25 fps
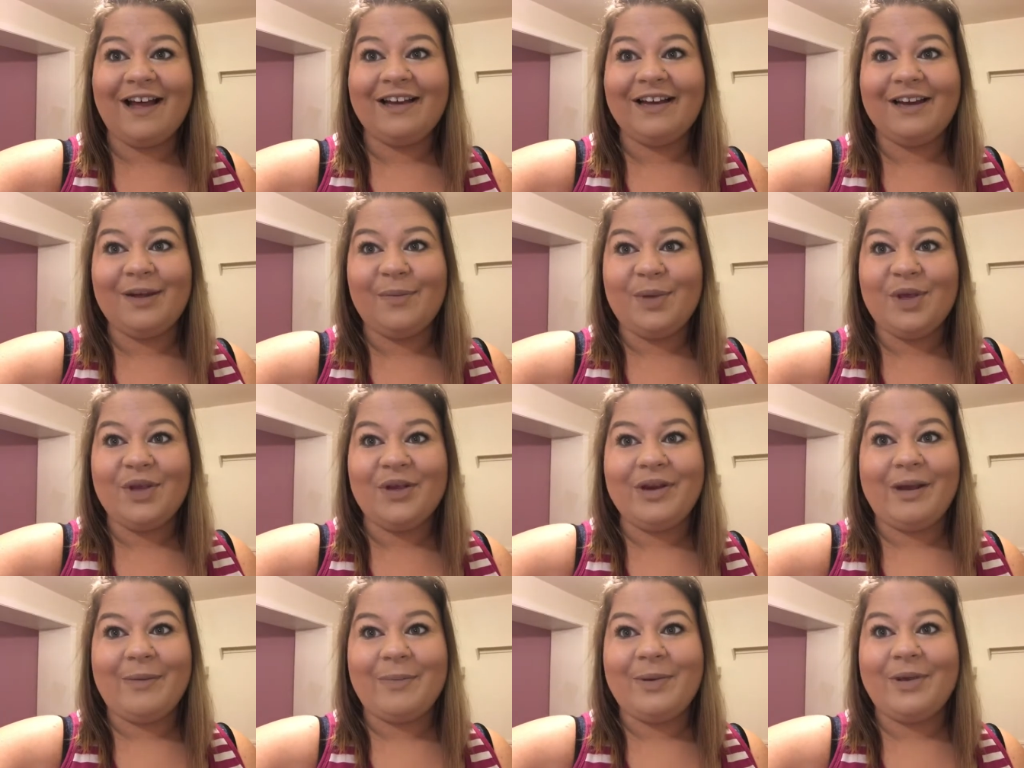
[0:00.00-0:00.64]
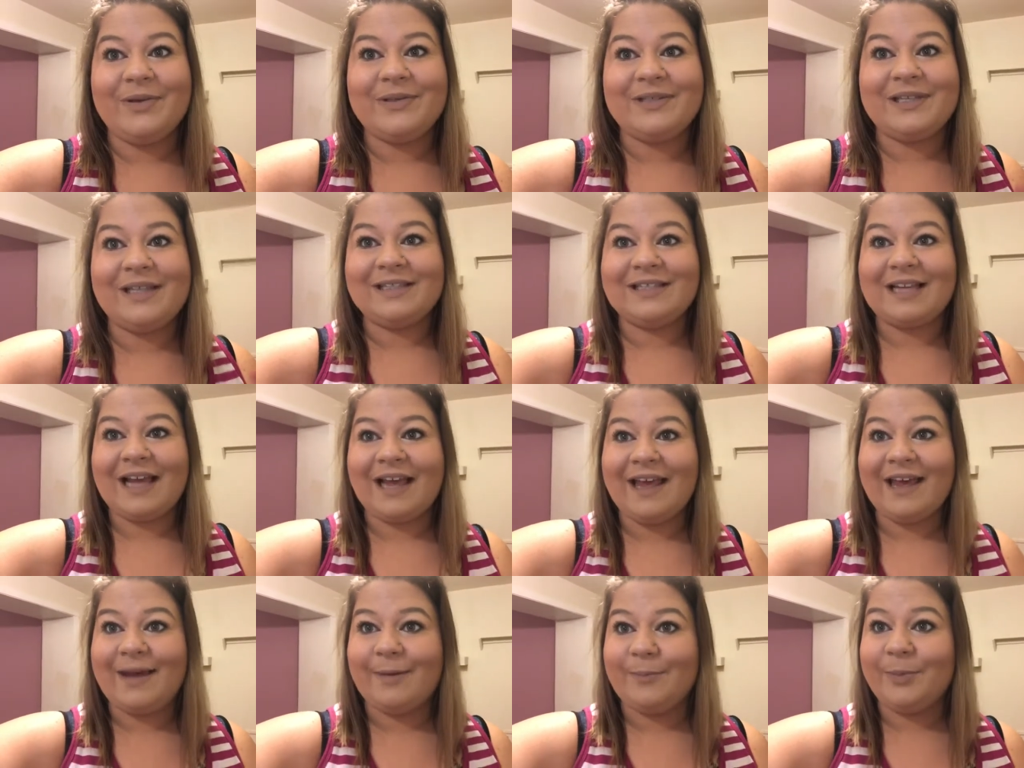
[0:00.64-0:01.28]
WW since I
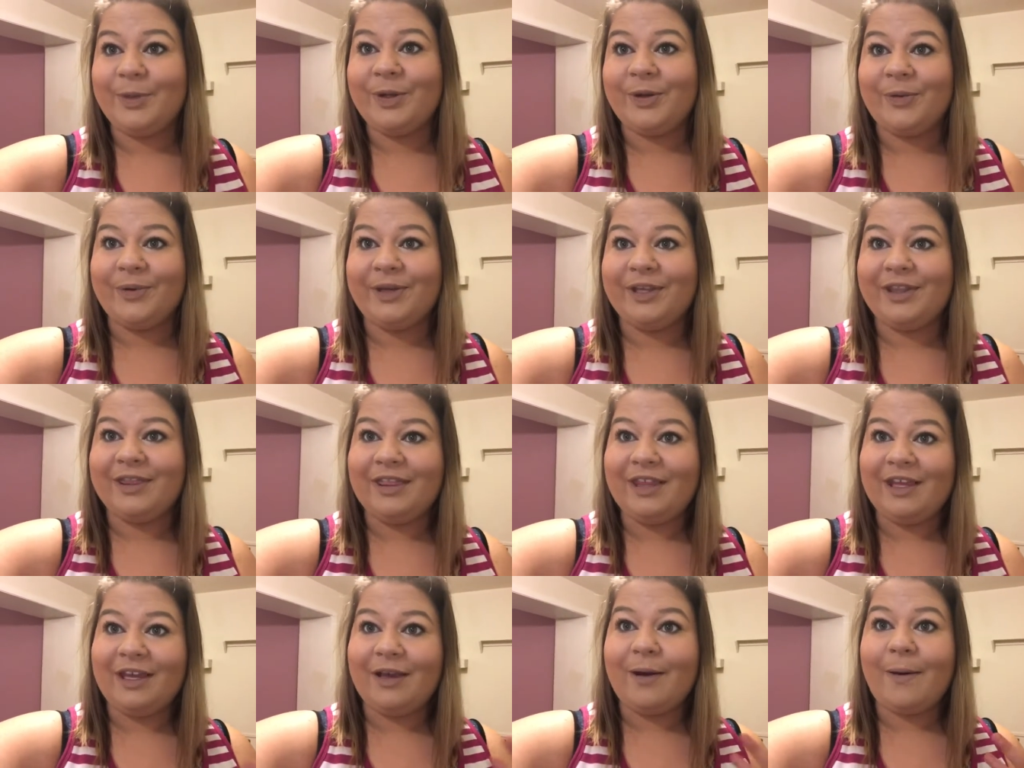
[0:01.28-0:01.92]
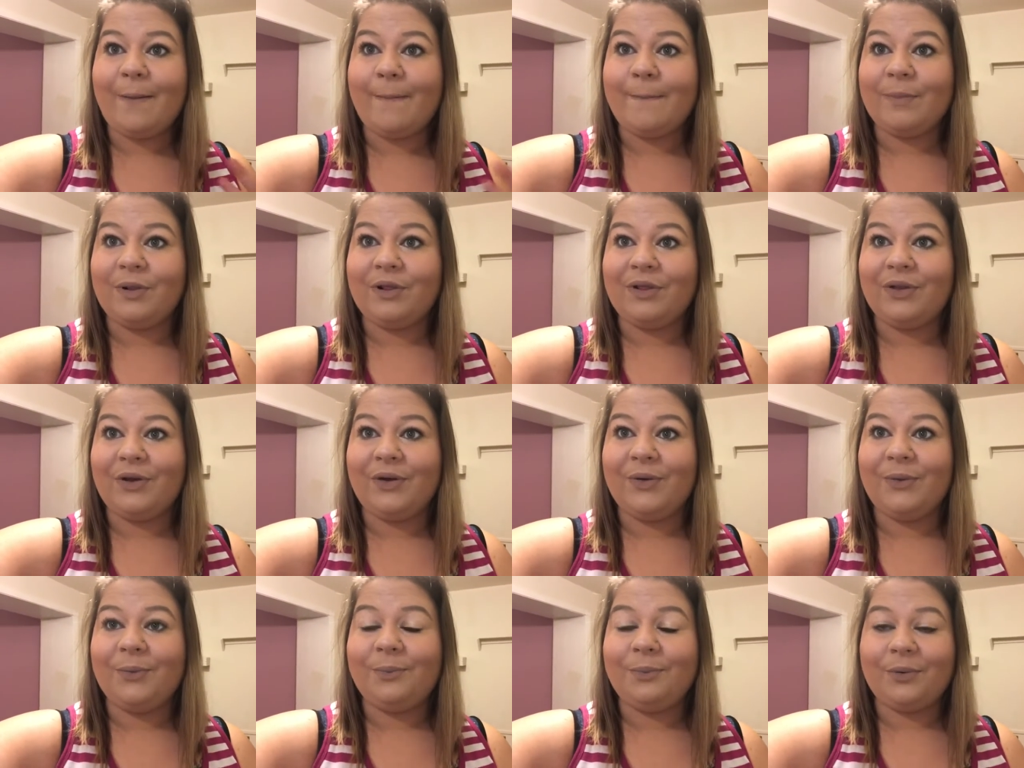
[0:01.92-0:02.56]
am doing the
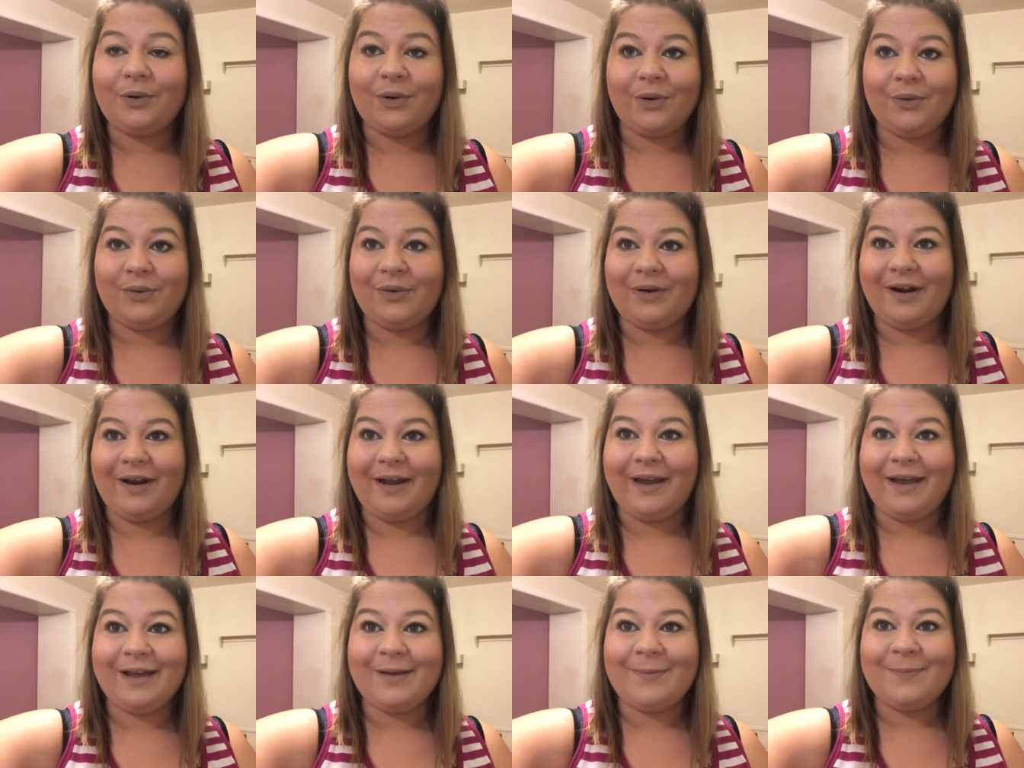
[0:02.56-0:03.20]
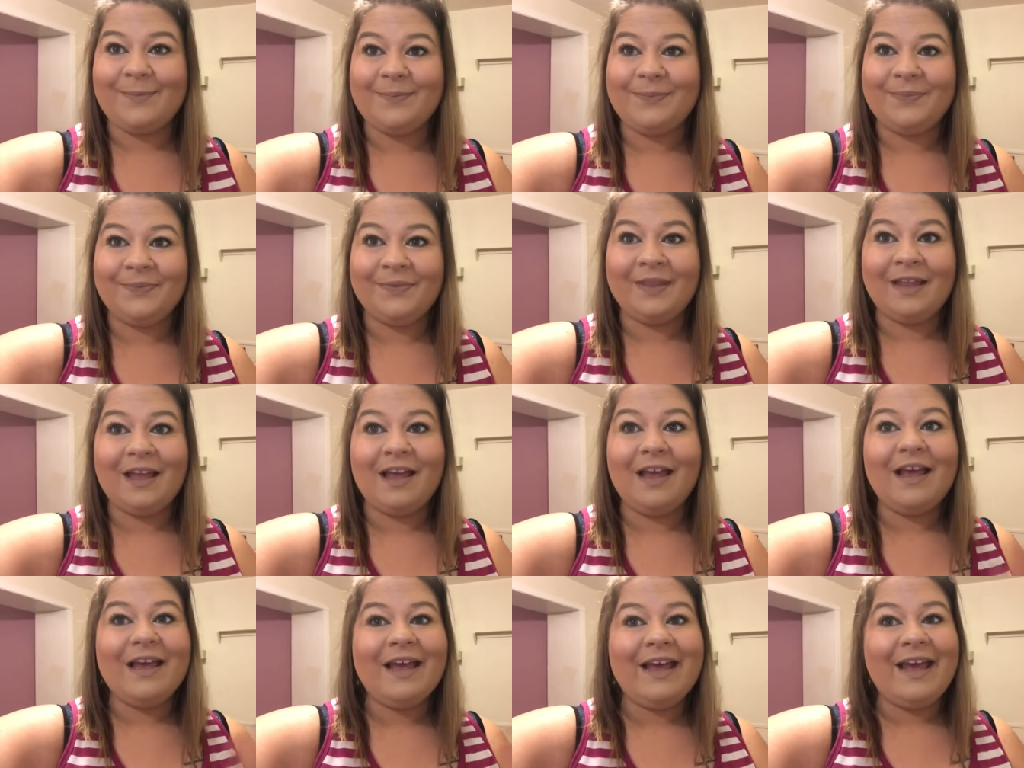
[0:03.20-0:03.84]
blue program
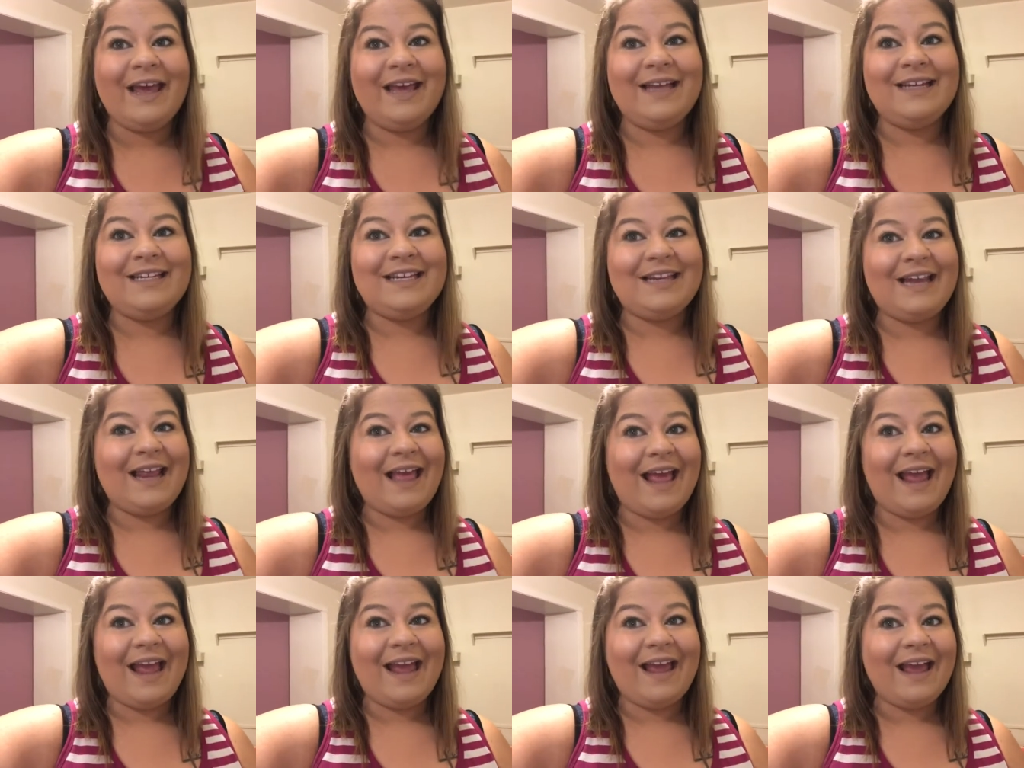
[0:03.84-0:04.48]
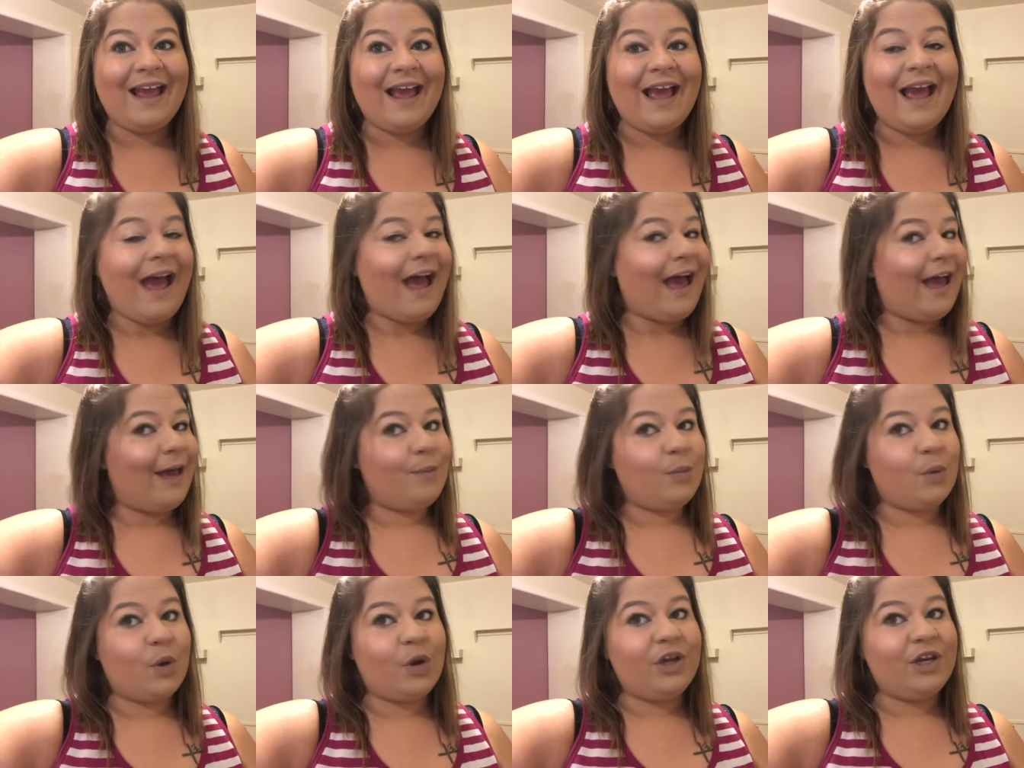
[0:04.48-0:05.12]
and today
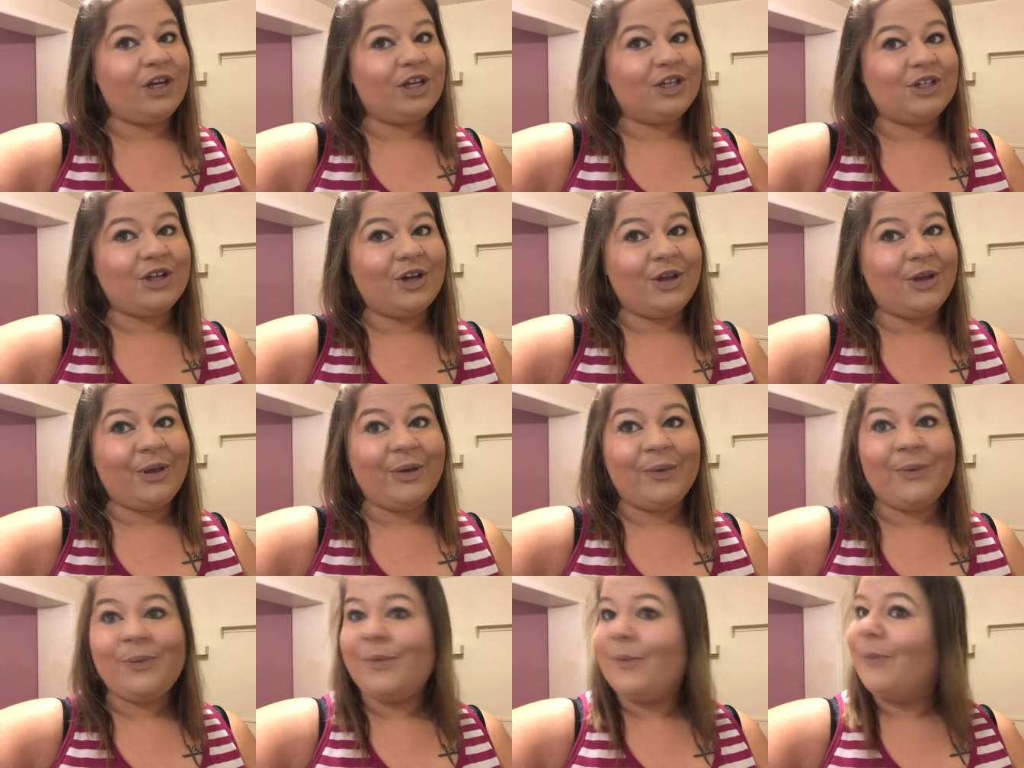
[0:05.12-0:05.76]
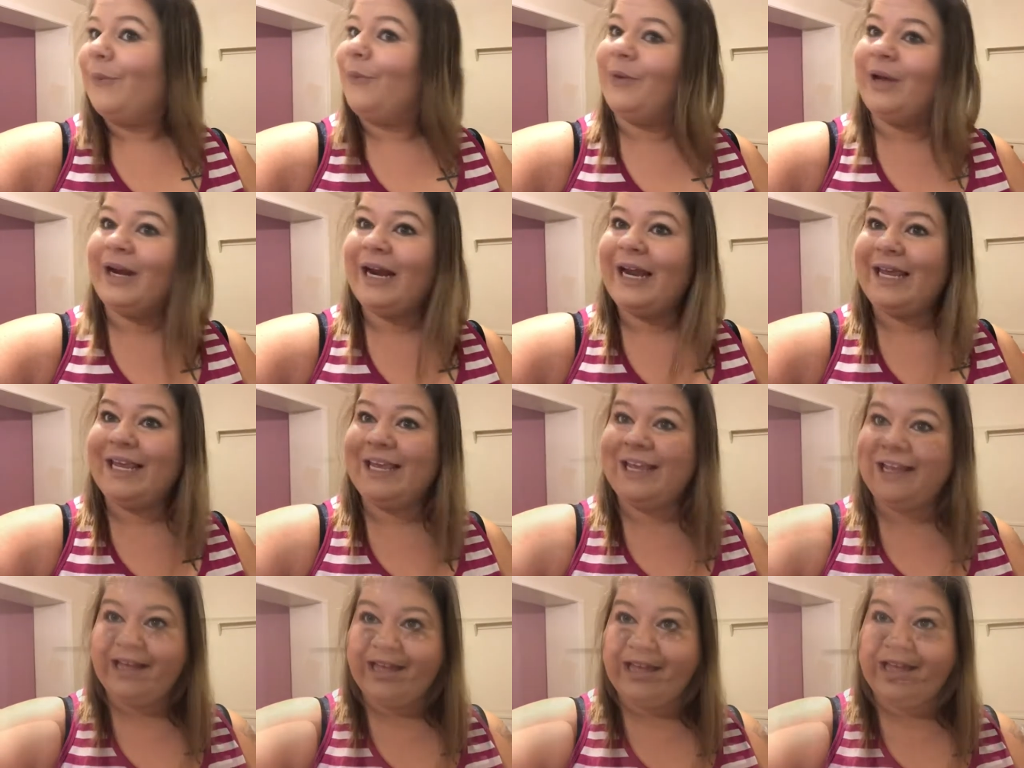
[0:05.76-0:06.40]
I'm going to show you what I
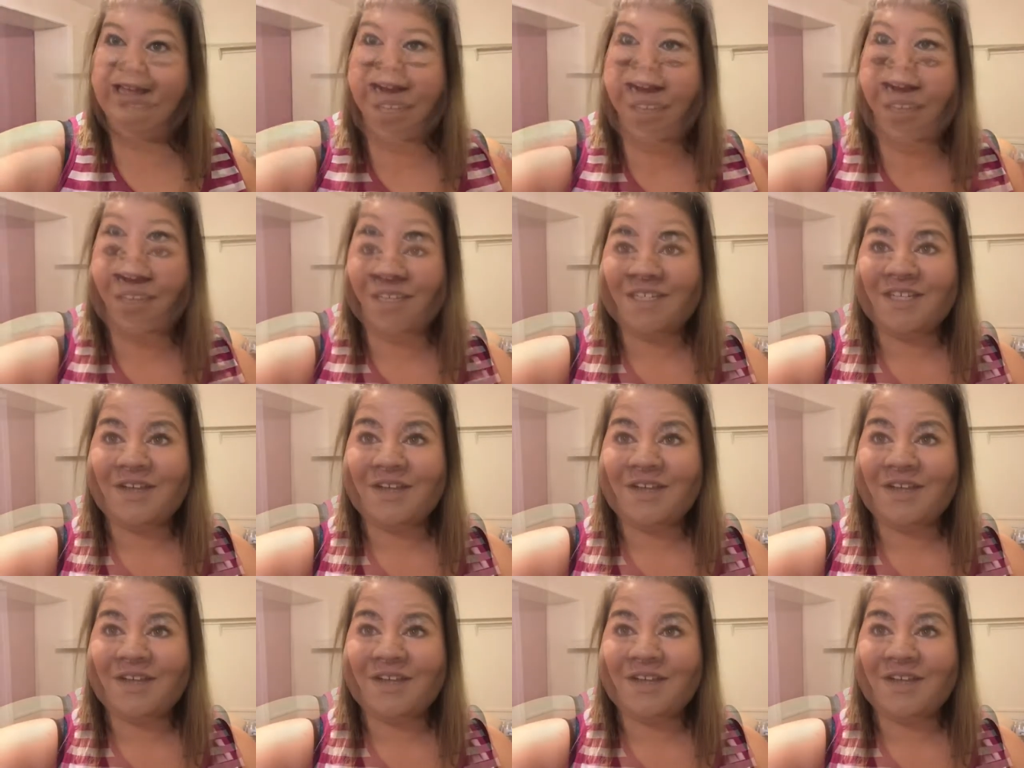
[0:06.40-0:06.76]
eat in a day.